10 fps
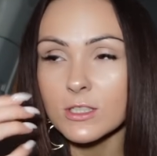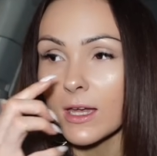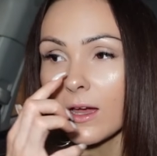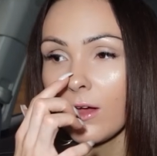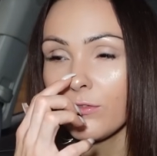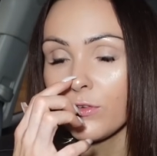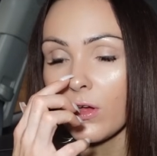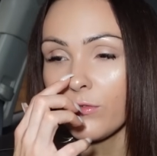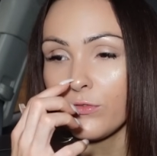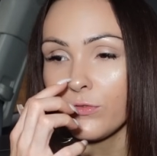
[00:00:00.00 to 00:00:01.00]
Like I've
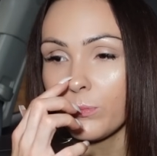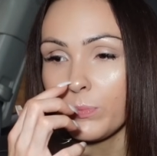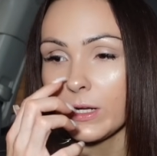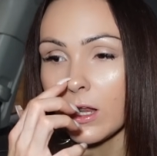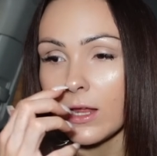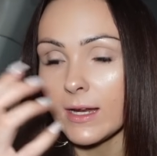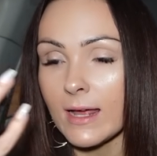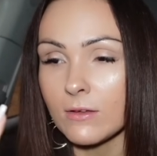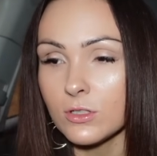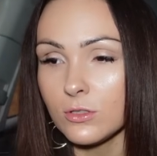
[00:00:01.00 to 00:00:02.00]
I've been learning
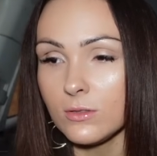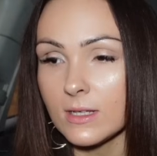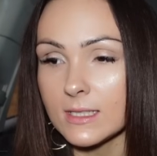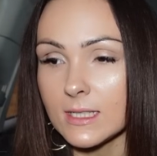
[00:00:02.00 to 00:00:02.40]
how to do this.